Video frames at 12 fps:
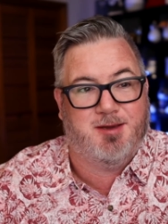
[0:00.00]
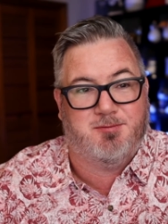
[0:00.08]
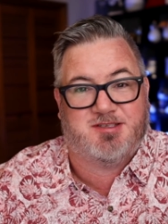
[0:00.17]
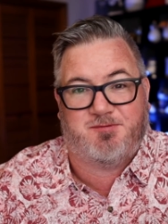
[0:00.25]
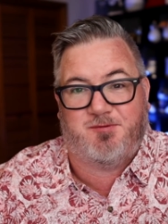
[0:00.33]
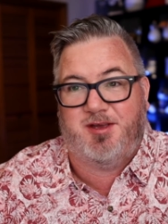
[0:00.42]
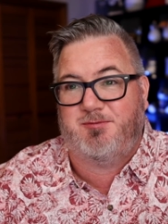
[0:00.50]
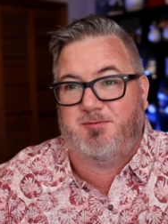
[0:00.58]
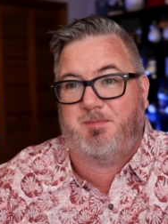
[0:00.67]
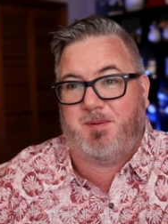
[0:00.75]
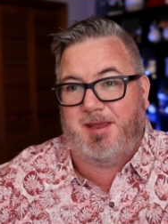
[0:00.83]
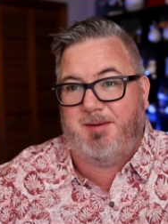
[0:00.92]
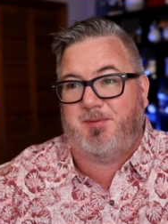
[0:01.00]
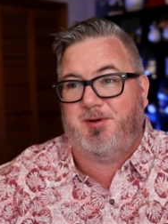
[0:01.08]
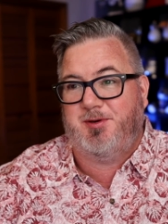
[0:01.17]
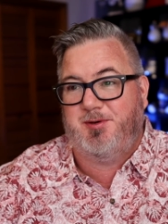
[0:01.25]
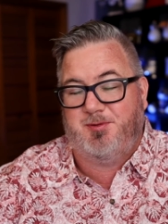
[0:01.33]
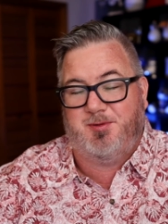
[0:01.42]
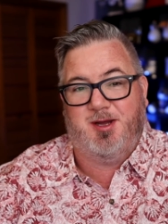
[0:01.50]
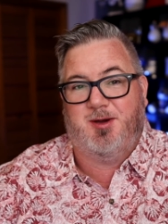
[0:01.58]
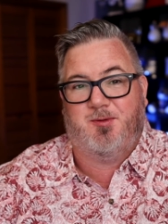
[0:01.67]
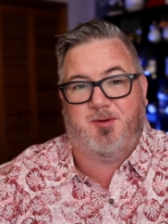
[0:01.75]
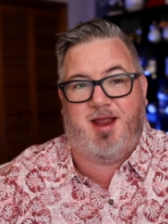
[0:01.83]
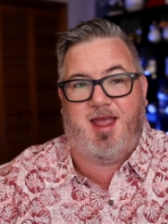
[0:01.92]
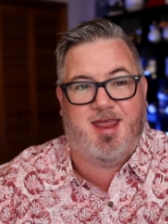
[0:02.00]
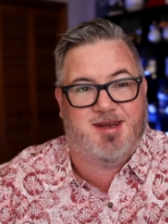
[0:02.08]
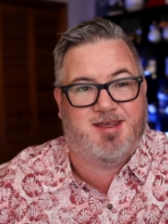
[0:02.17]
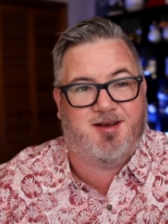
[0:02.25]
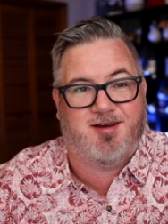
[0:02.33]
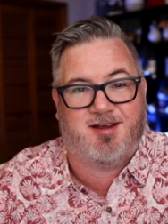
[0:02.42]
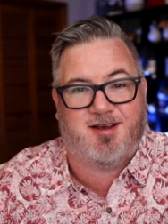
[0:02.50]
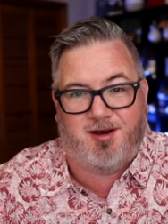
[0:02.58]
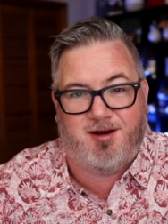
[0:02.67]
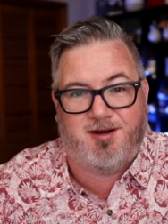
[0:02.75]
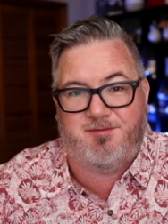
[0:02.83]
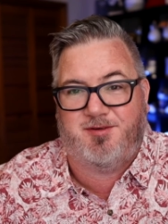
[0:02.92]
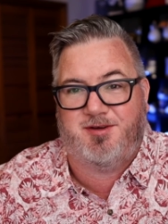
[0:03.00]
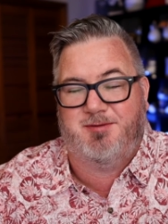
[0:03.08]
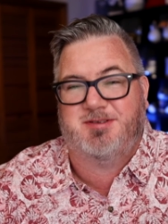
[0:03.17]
It was filled with people who were hating on Carnival.